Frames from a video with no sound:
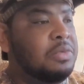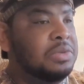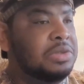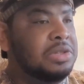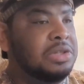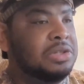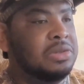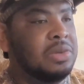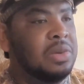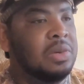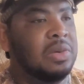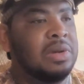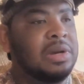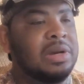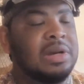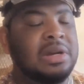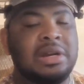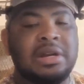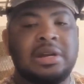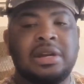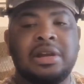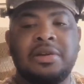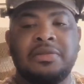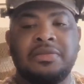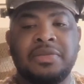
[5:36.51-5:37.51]
We just ordered
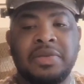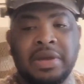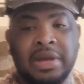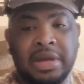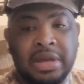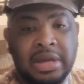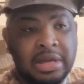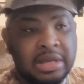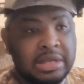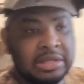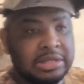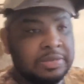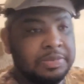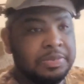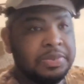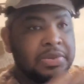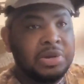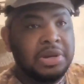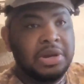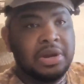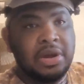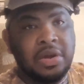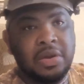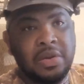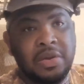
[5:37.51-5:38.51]
enough to
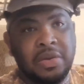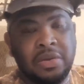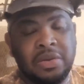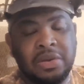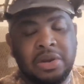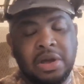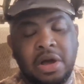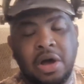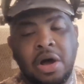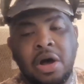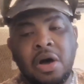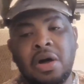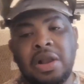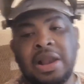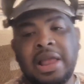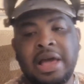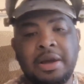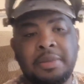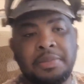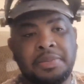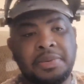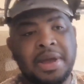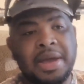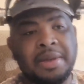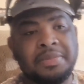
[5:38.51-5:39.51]
put on all
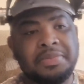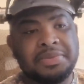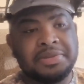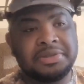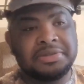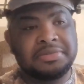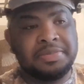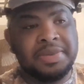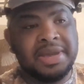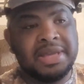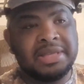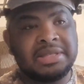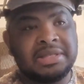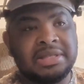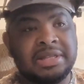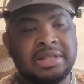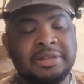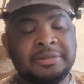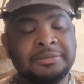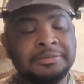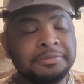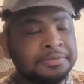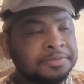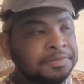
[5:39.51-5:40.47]
our properties basically.